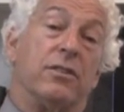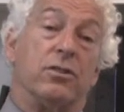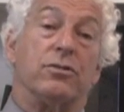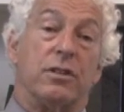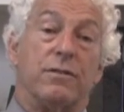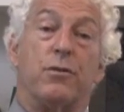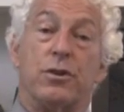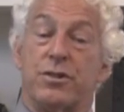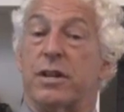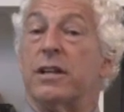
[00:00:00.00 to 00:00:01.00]
So it's
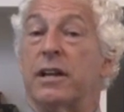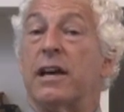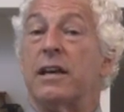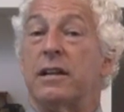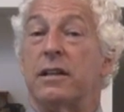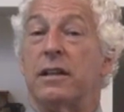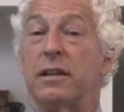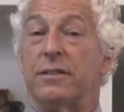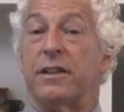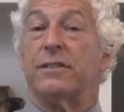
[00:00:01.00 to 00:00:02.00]
unfortunate, and
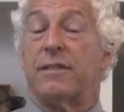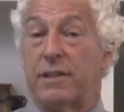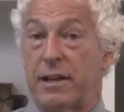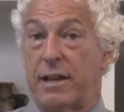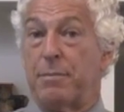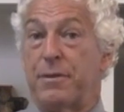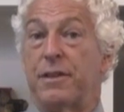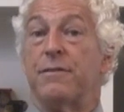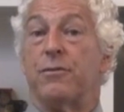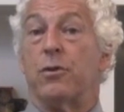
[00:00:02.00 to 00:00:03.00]
in a sense I have a lot of
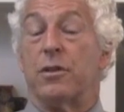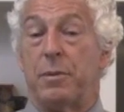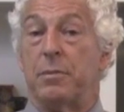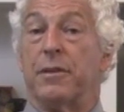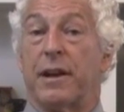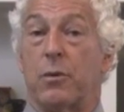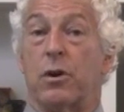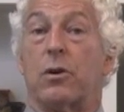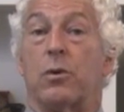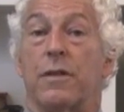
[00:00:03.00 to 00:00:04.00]
empathy for the people that I
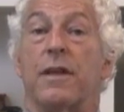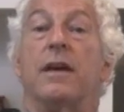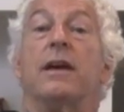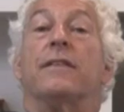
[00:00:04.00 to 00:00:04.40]
work with,